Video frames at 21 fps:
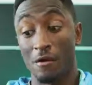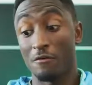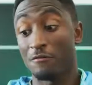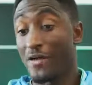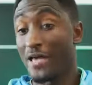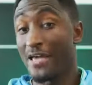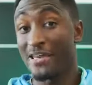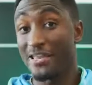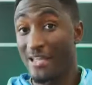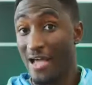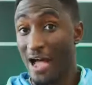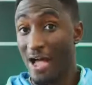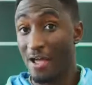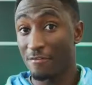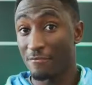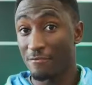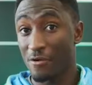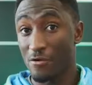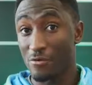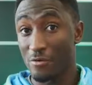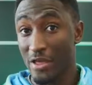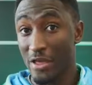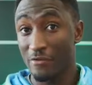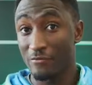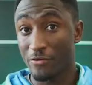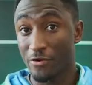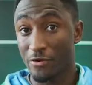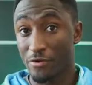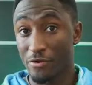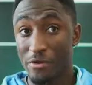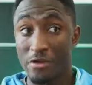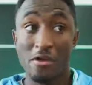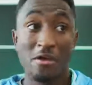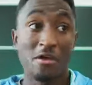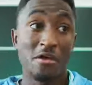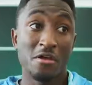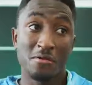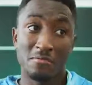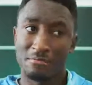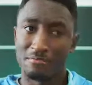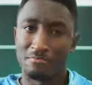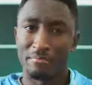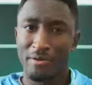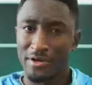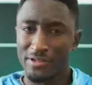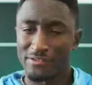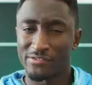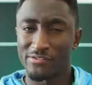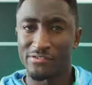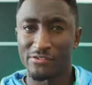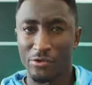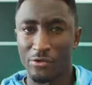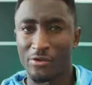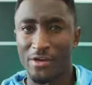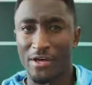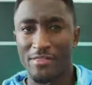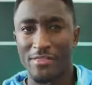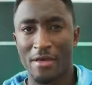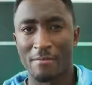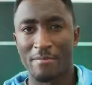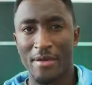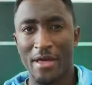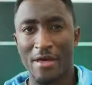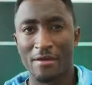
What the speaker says: of any iPhone ever, but it's still not that